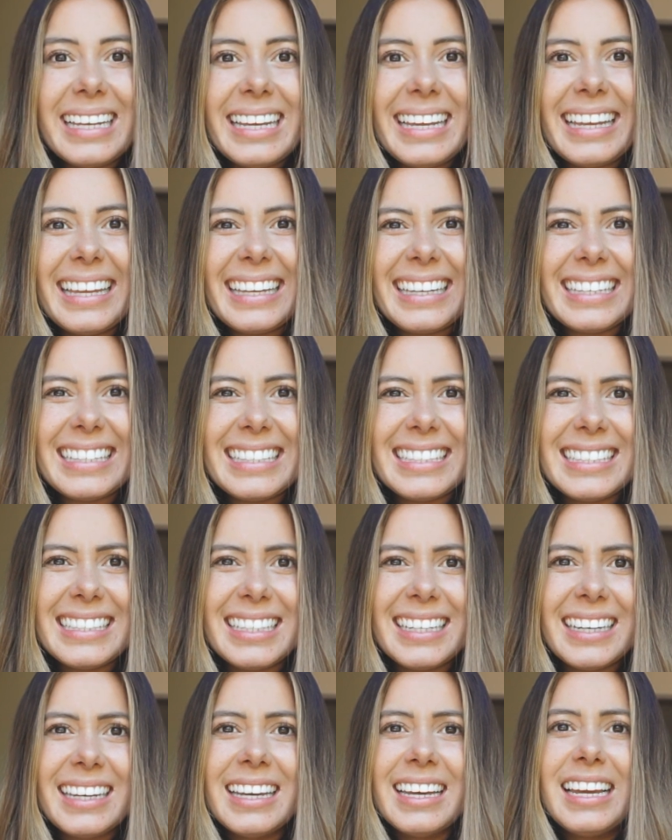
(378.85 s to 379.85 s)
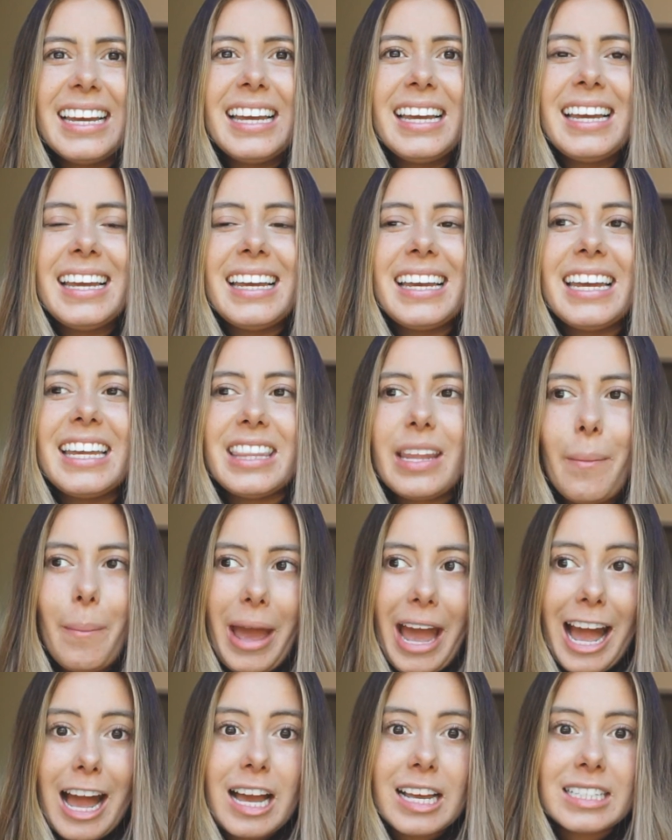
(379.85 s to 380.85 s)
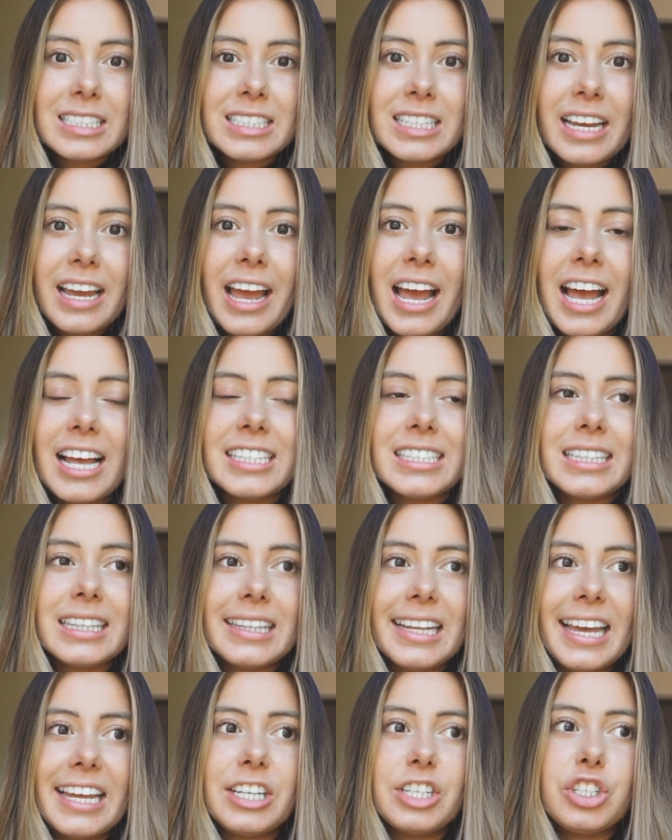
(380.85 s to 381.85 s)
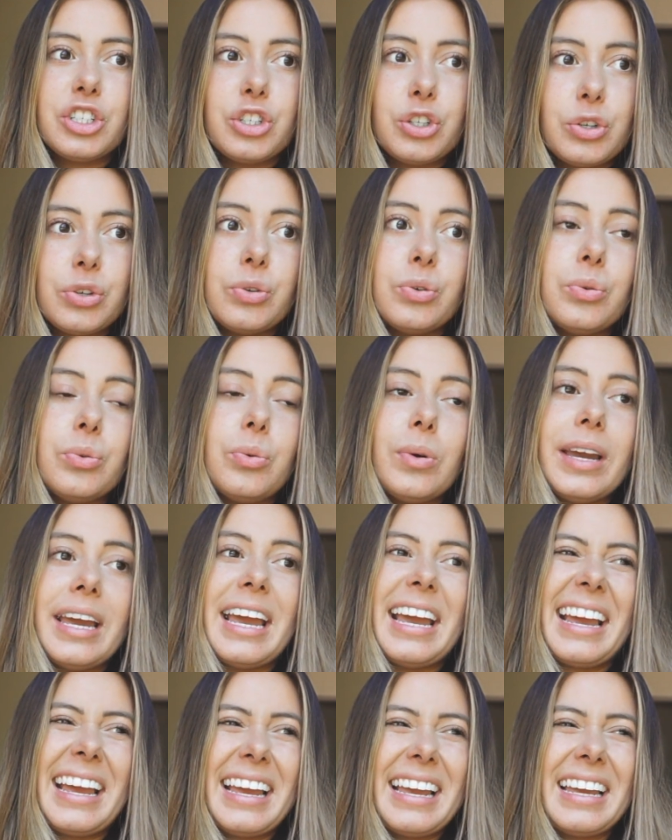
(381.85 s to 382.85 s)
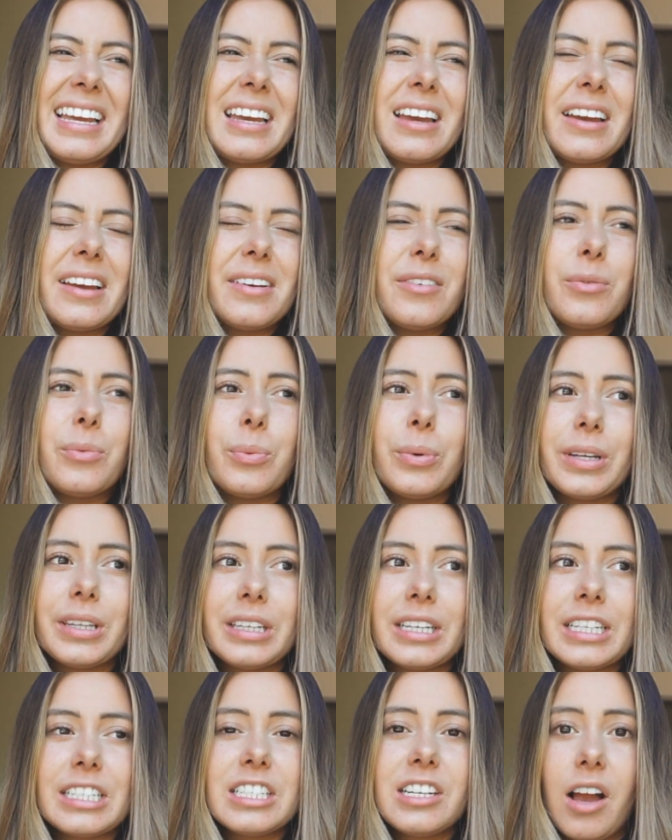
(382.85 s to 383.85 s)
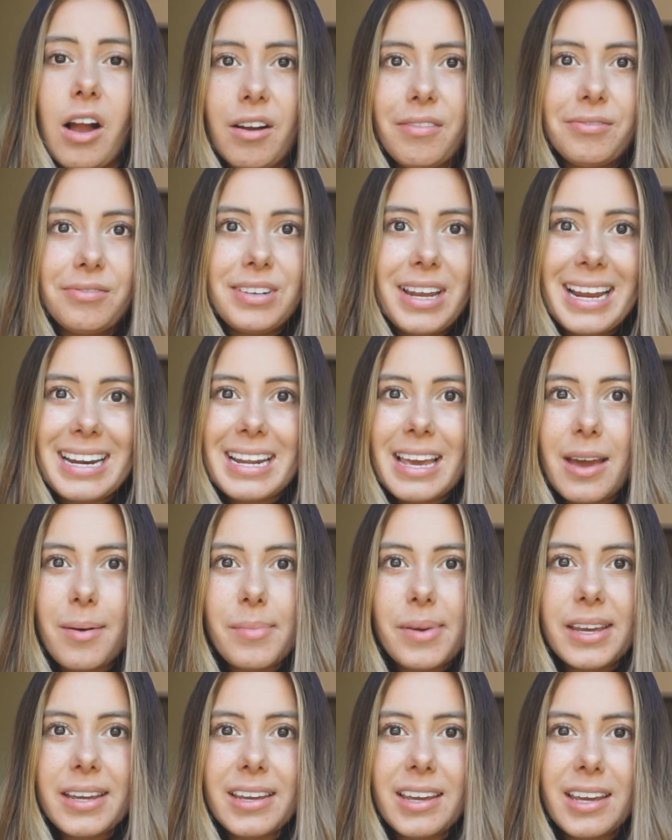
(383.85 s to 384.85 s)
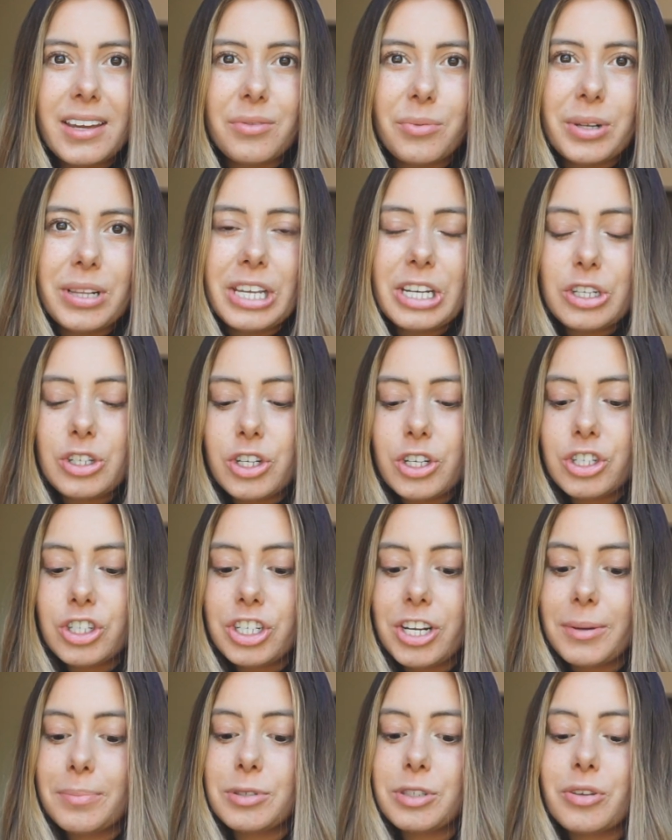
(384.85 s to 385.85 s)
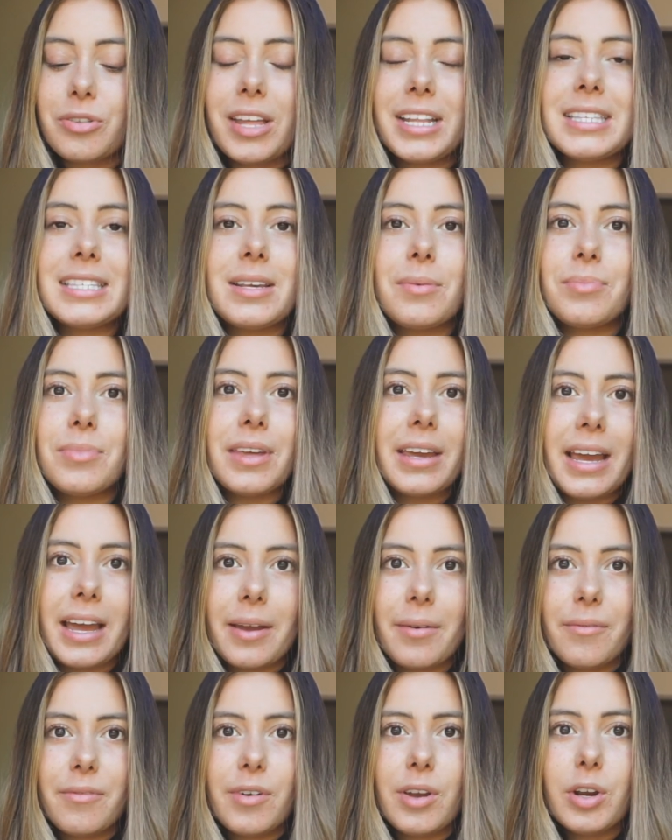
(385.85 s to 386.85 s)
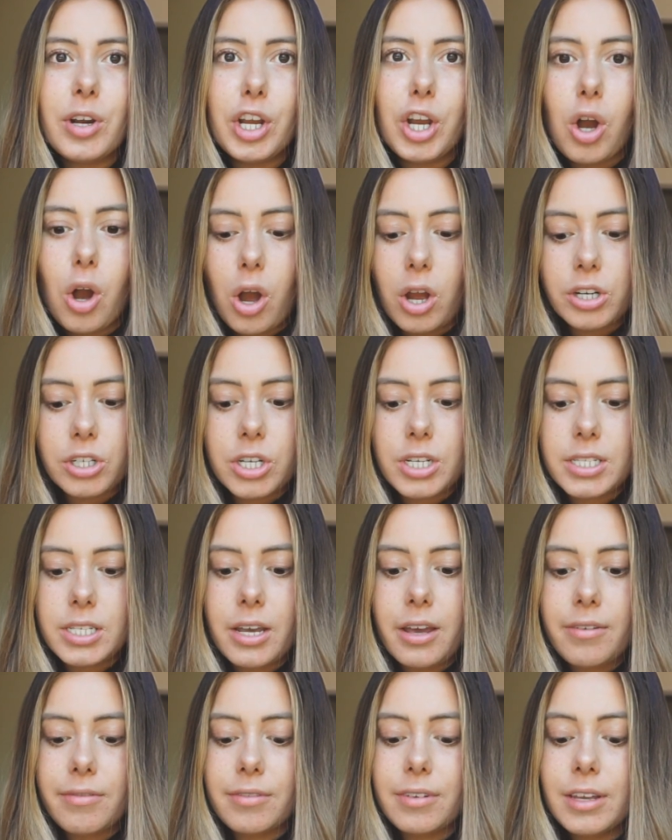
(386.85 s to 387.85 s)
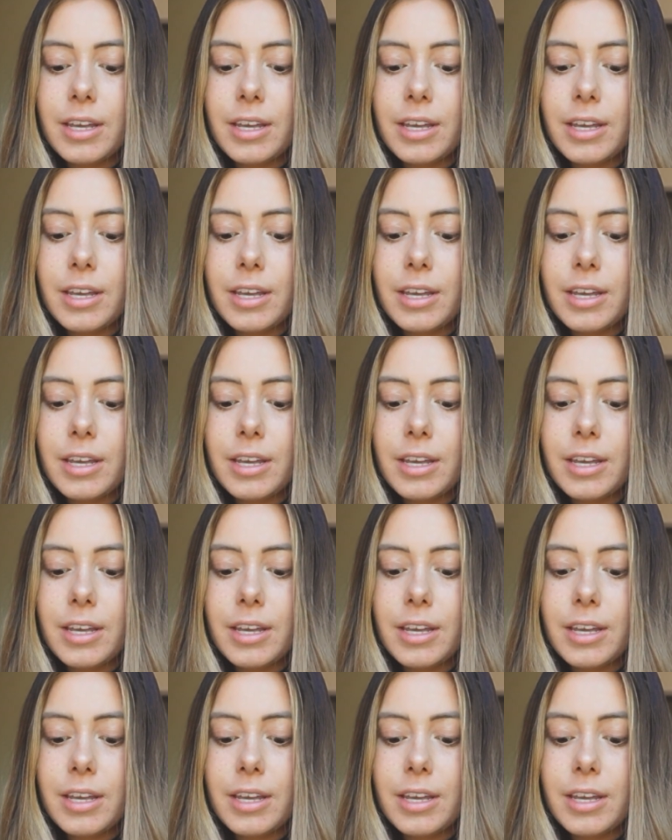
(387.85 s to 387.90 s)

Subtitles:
is, in the past, has led to a really tough dynamic in relationships. So that's something I'm very cautious of.